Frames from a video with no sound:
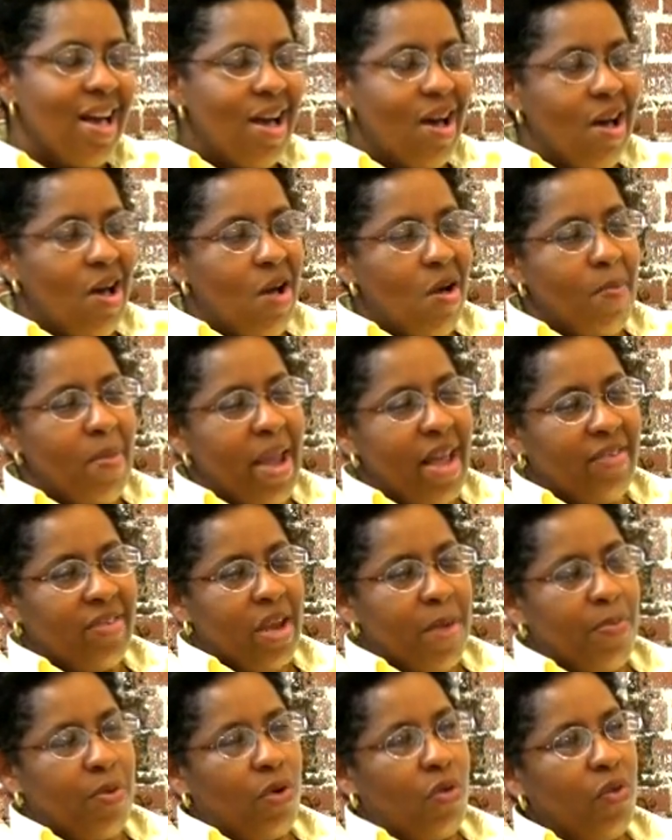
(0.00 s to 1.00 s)
As
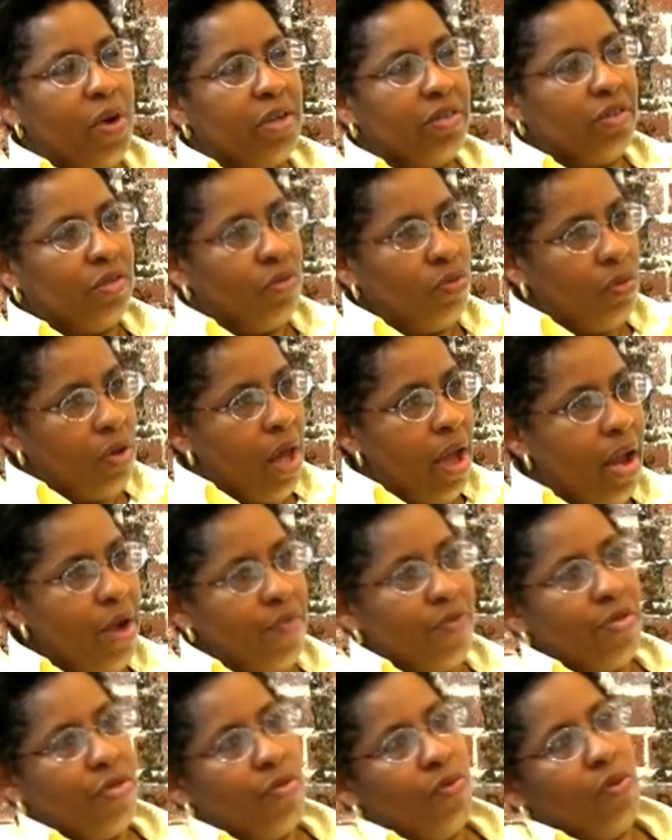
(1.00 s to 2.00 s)
I progressed through
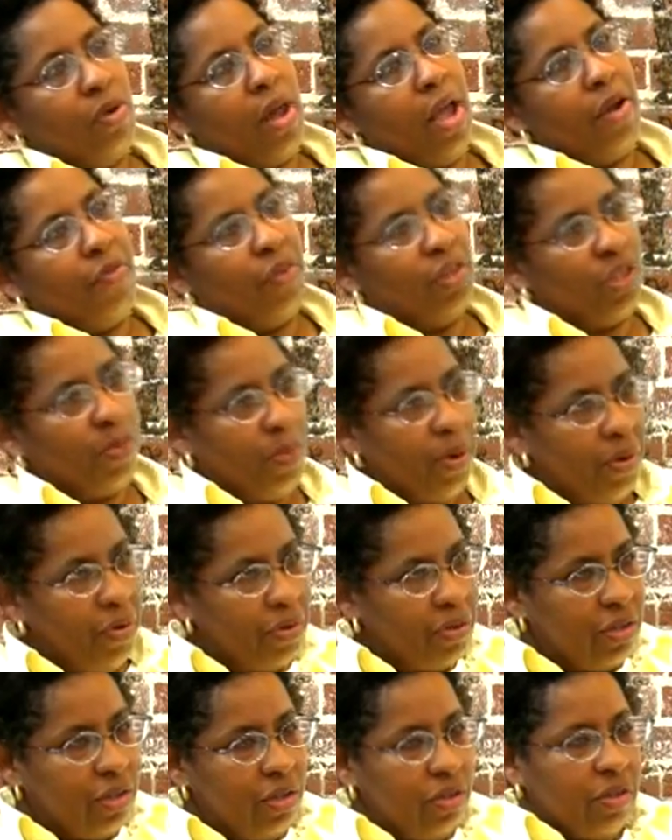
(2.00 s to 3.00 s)
life and through life
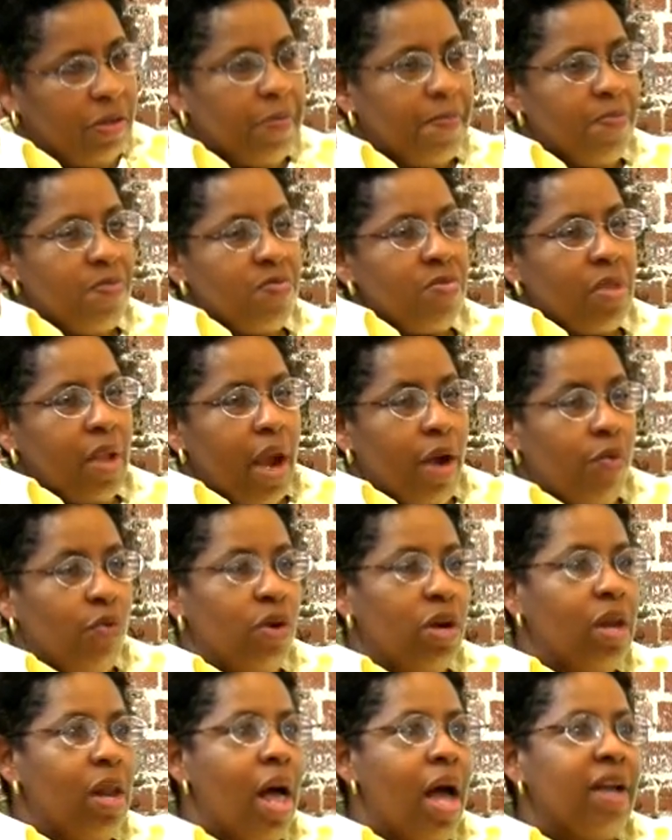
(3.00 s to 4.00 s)
experiences, I
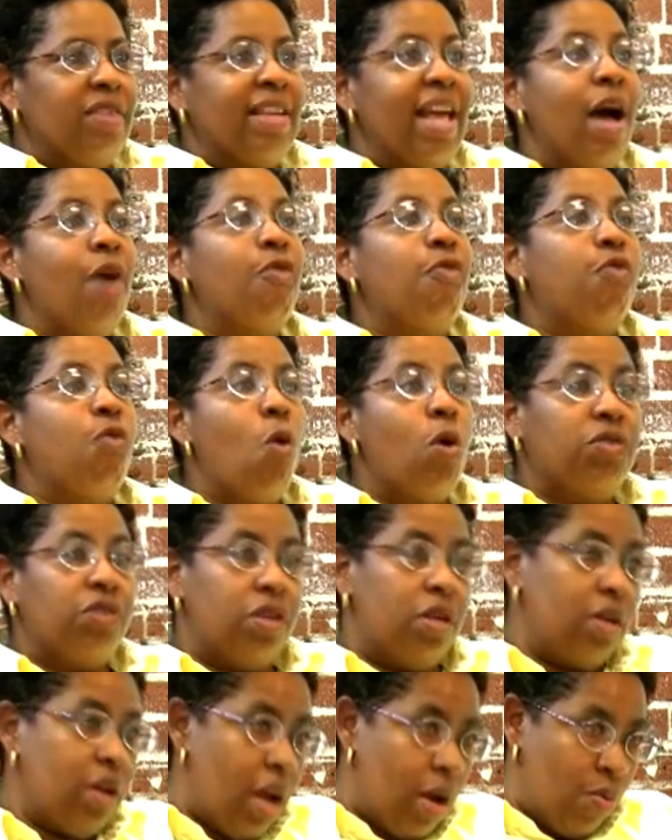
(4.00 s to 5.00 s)
realized how
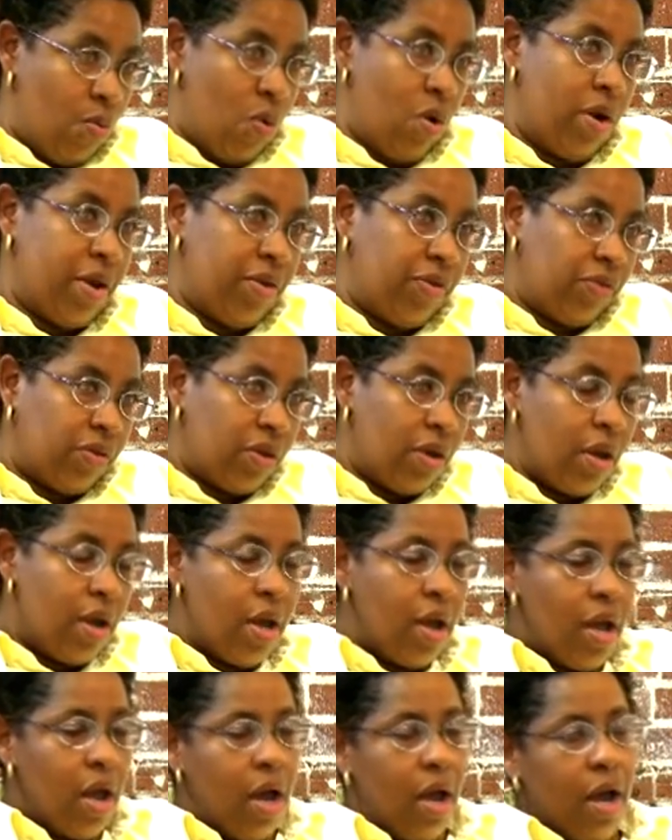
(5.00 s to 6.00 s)
fortunate I was
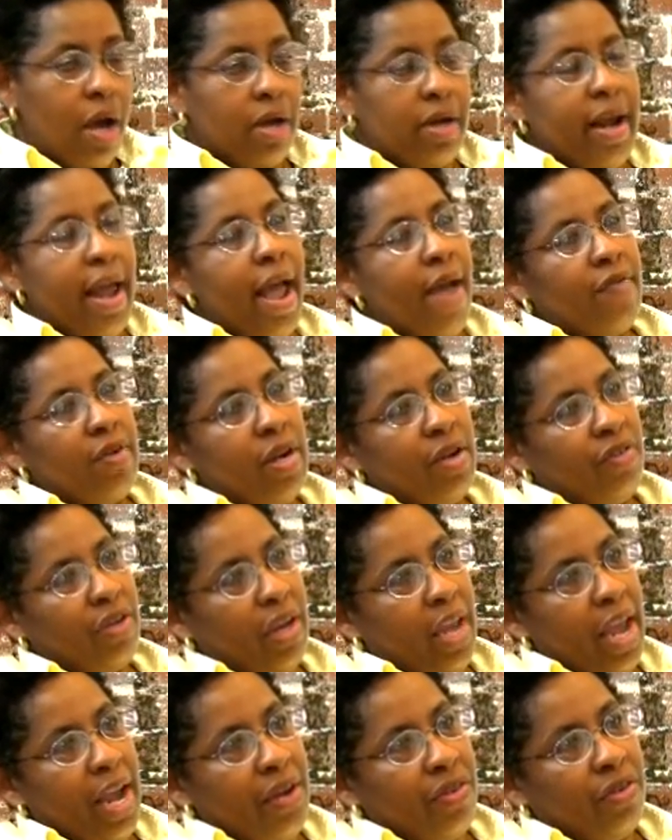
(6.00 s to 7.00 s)
to have an
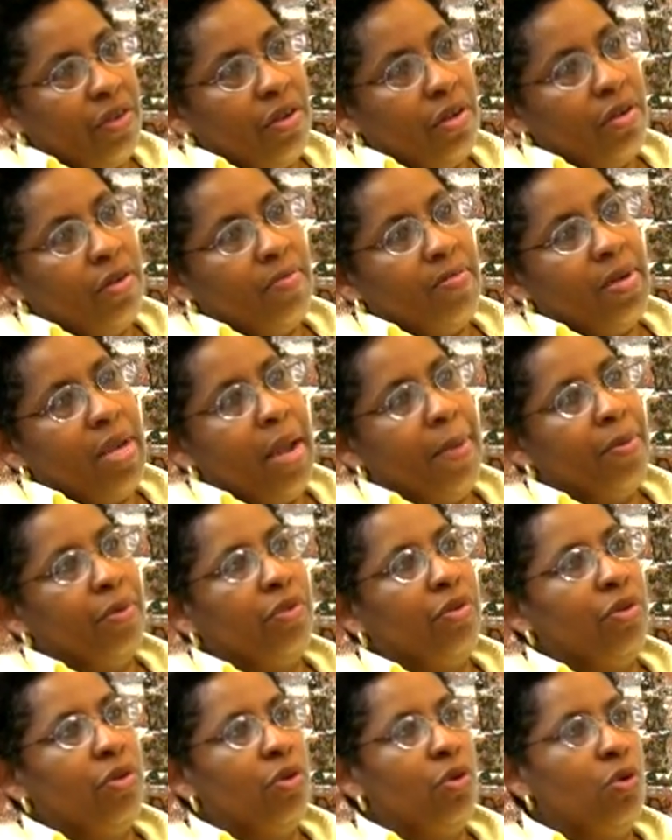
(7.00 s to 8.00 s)
education, to be able
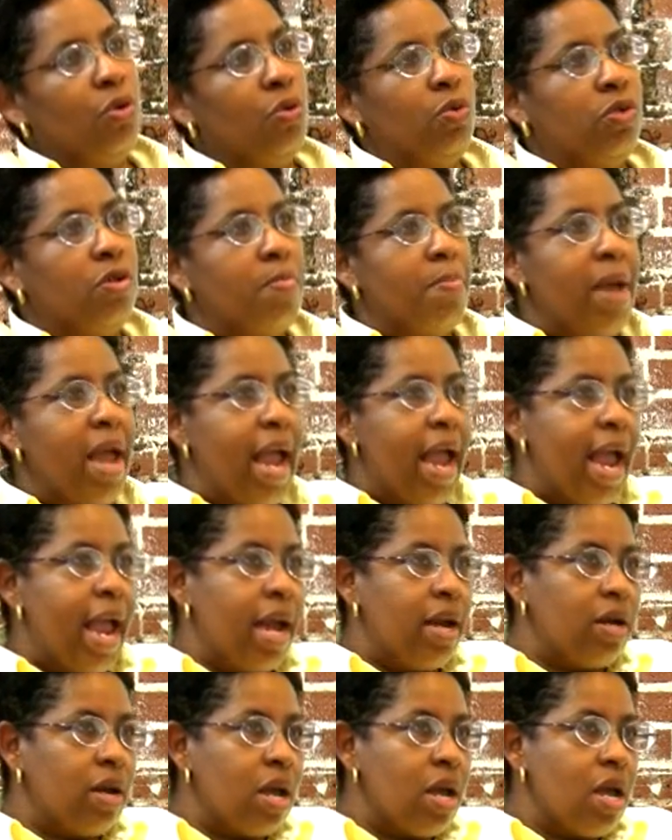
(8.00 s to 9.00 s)
to
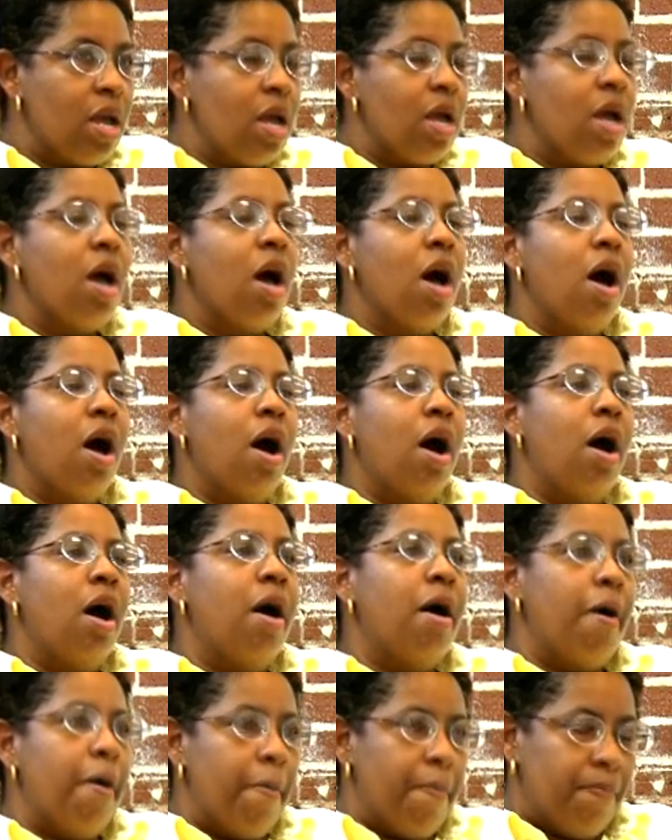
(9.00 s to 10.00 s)
demand
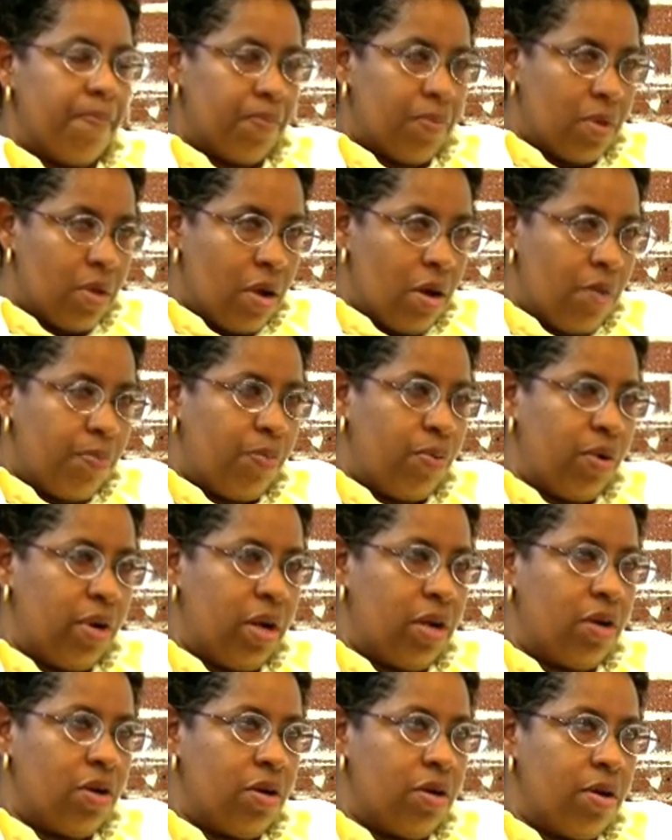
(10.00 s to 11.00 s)
a
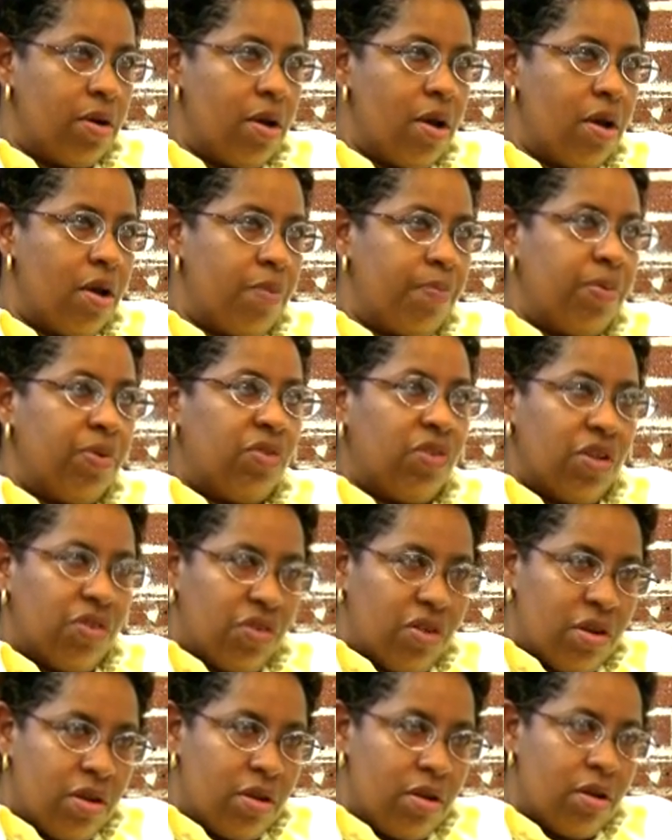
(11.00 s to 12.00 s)
pretty good
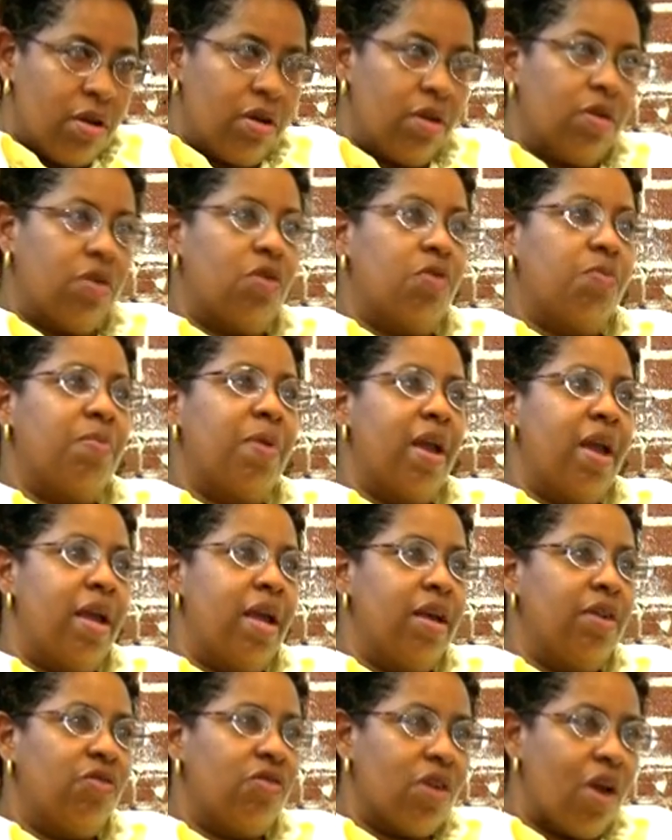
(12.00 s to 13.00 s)
position, a good
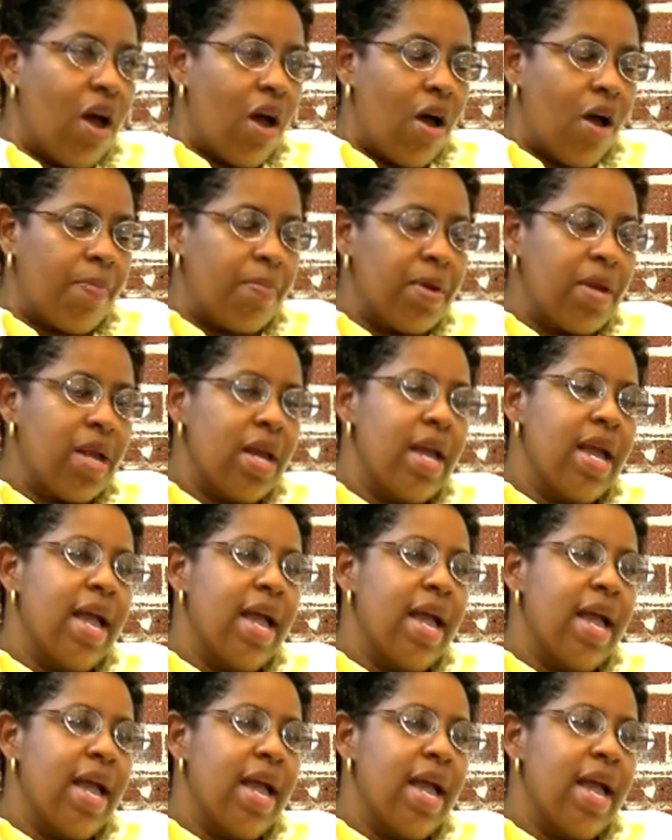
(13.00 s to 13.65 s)
paying job.